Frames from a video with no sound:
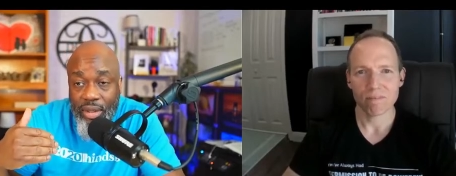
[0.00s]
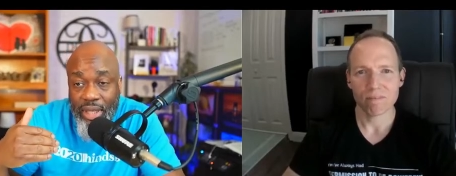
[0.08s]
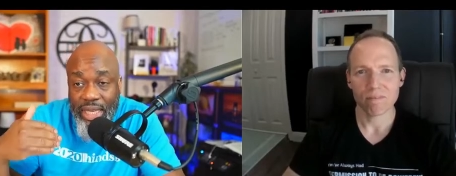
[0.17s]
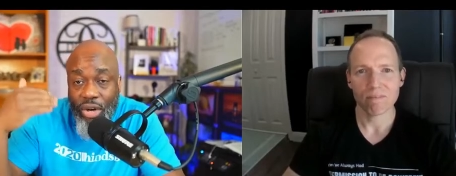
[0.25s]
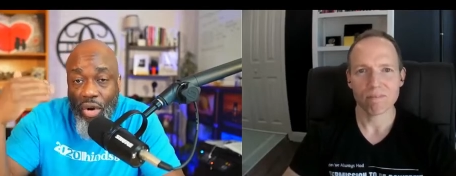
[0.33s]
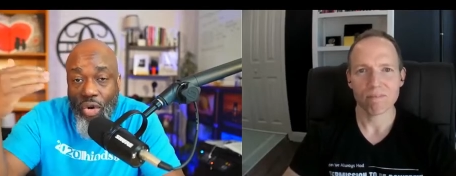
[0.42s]

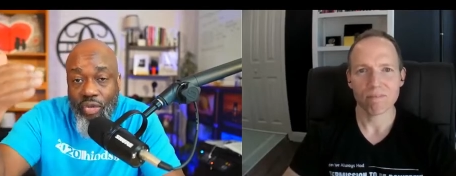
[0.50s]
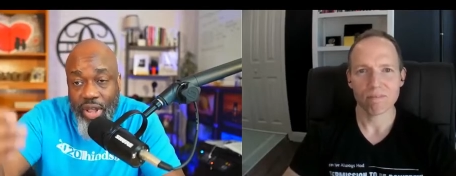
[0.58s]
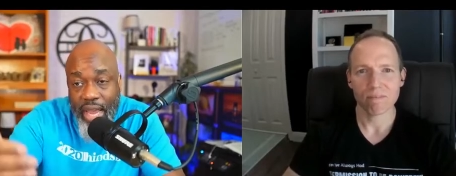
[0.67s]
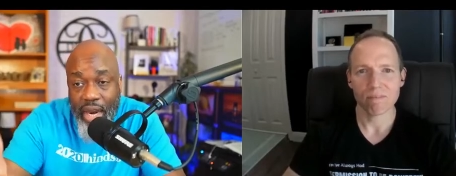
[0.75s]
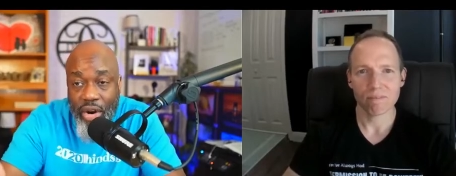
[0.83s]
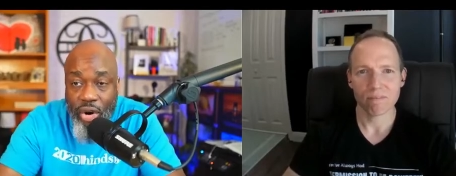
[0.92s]
Speaker 1: get over
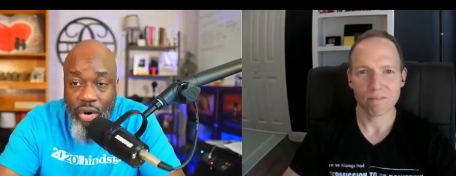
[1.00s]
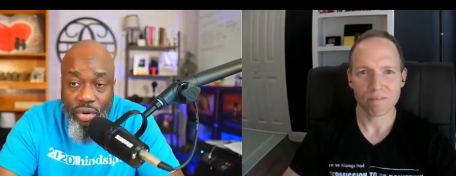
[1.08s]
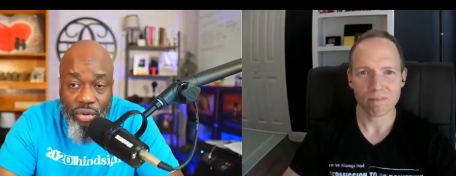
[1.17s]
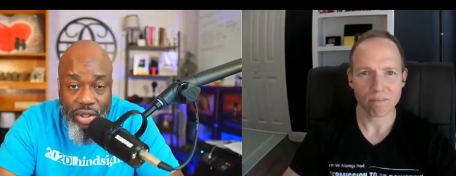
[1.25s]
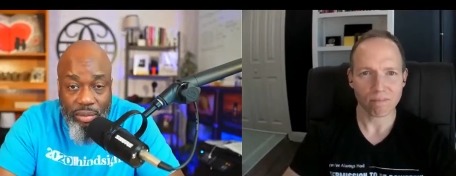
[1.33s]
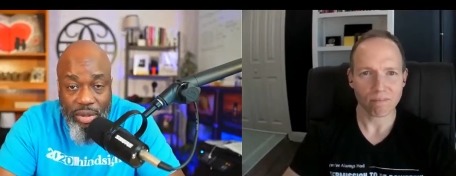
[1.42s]
that hurdle
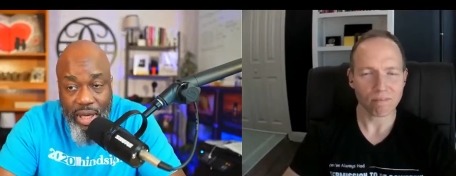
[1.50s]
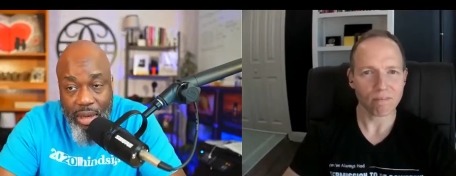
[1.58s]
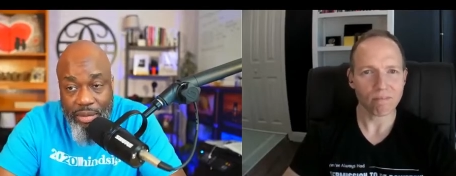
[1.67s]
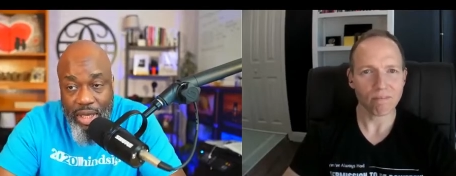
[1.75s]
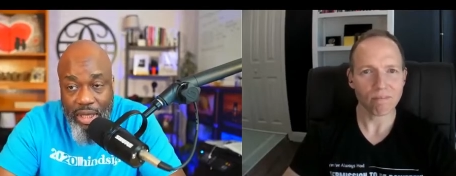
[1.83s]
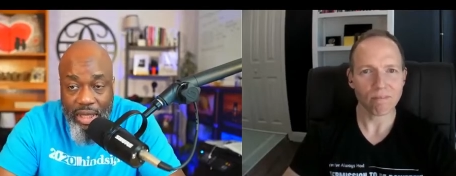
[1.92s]

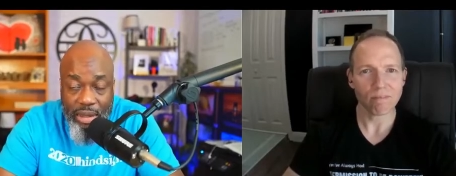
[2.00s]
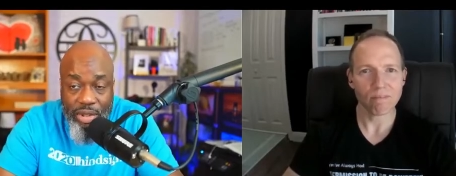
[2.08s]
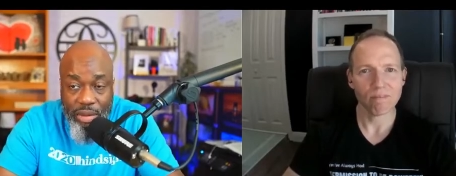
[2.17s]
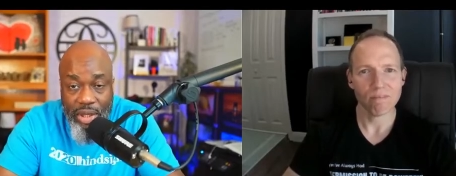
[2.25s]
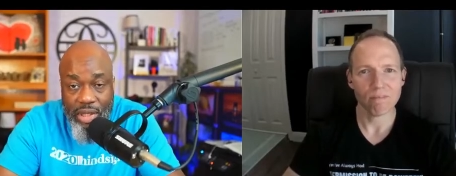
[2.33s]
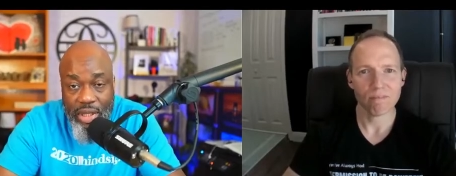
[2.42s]
sometimes that keeps
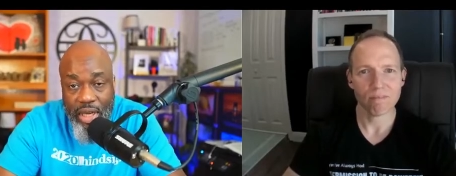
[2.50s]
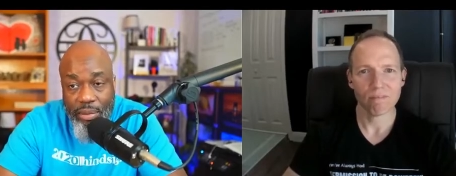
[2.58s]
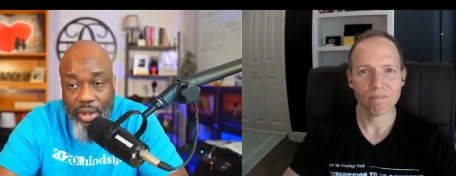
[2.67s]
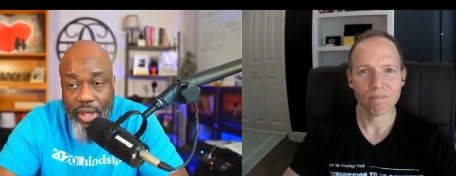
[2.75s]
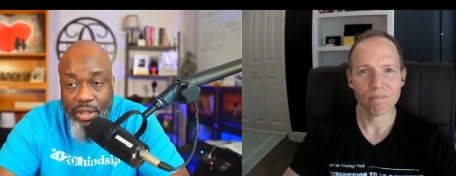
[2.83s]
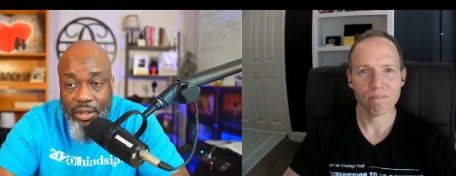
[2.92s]
them in the same
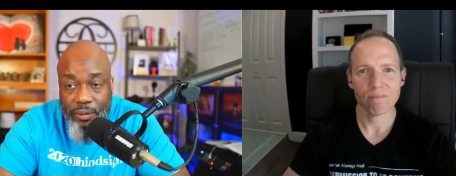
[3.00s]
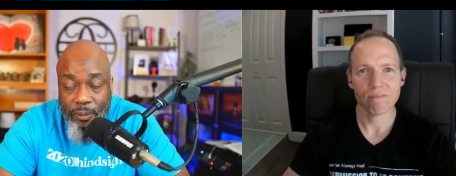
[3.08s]
place